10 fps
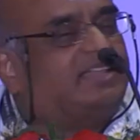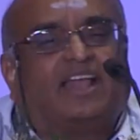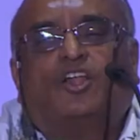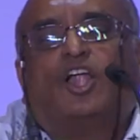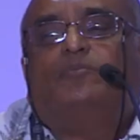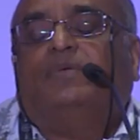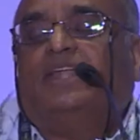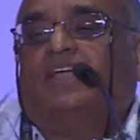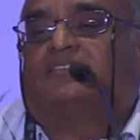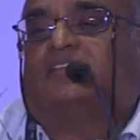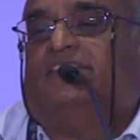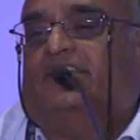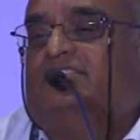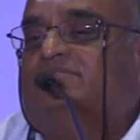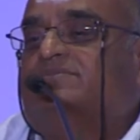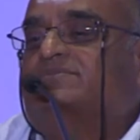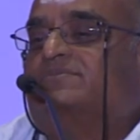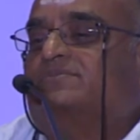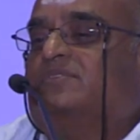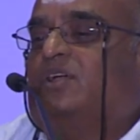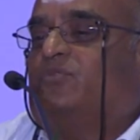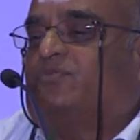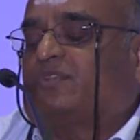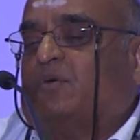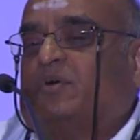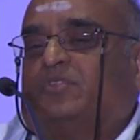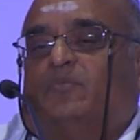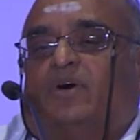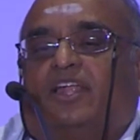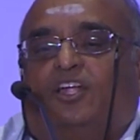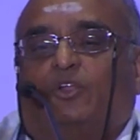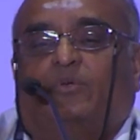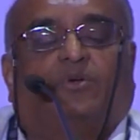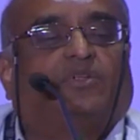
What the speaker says: are not media savvy. If some of them are interviewed,